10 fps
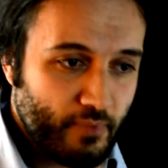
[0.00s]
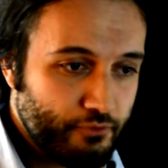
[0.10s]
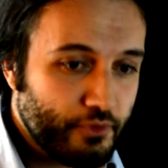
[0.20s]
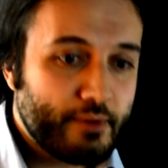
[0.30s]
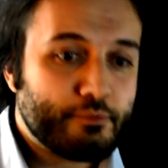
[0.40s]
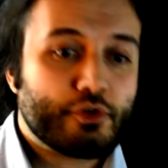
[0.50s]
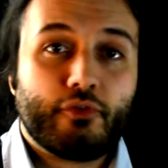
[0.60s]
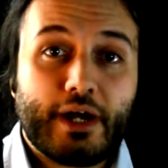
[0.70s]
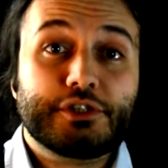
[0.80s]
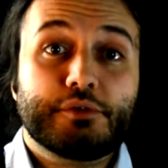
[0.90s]
for them to
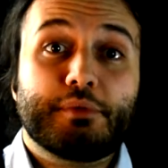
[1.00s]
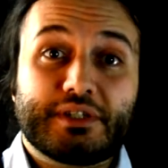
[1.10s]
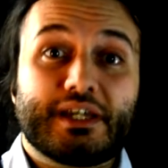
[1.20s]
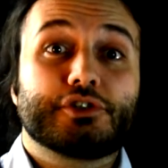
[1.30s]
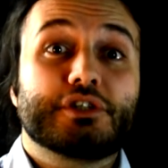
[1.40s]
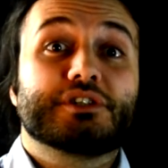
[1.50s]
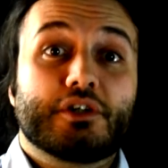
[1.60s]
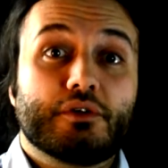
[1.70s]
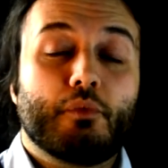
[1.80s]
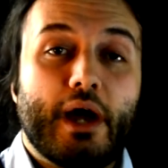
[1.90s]
correct you, because actually it's a
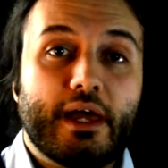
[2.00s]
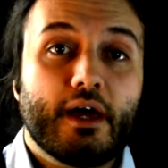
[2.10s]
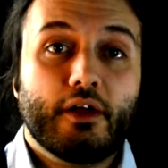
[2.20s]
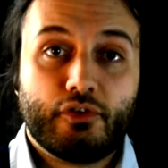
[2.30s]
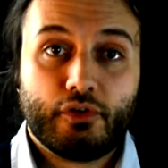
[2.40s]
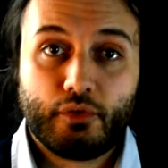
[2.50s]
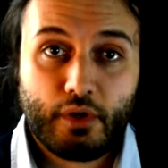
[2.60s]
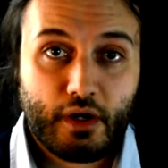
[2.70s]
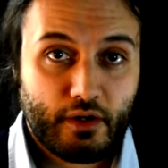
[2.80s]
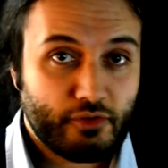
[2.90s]
good way to
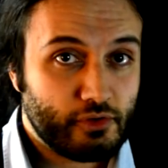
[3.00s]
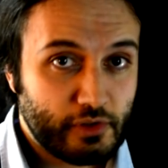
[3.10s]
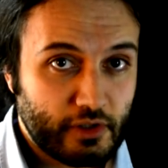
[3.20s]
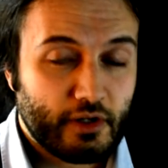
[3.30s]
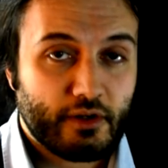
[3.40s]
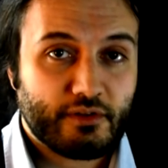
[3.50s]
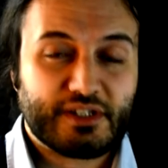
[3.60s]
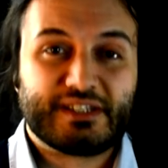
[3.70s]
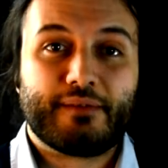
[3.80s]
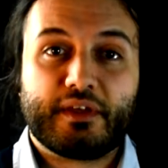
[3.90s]
uh, to learn. This
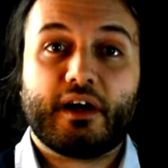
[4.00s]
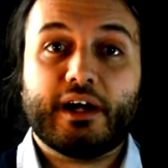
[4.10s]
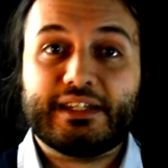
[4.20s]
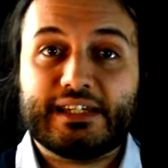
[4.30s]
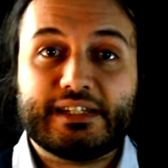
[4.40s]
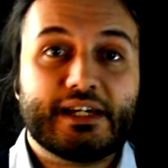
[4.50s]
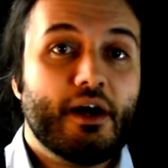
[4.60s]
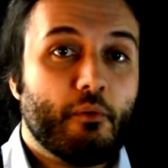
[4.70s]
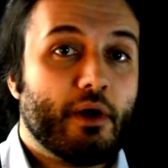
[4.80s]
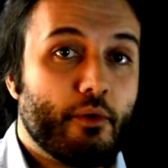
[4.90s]
is something I did
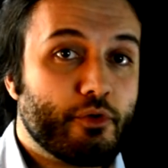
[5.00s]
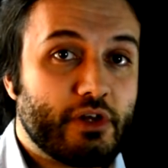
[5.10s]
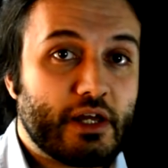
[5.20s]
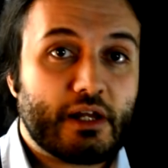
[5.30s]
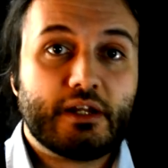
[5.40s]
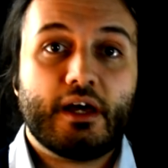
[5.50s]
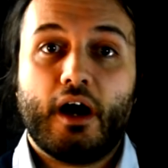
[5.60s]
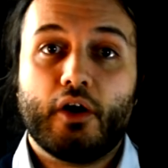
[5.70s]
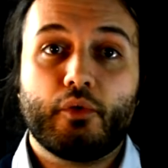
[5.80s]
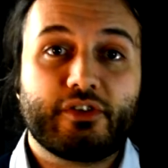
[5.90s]
when I was in England.
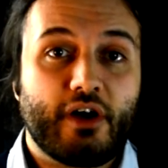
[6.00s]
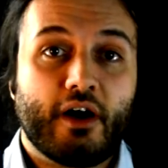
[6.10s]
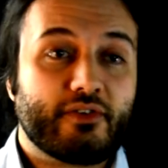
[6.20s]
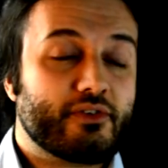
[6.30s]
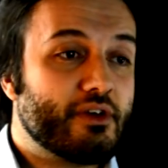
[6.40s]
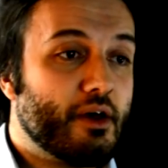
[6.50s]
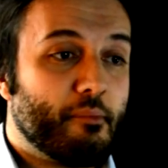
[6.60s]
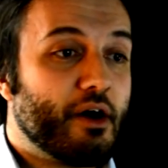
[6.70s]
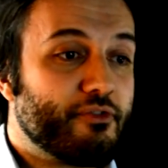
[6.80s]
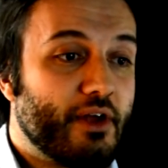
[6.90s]
I always asked
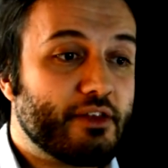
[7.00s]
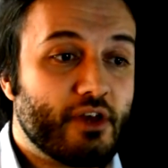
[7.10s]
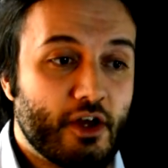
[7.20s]
my friends,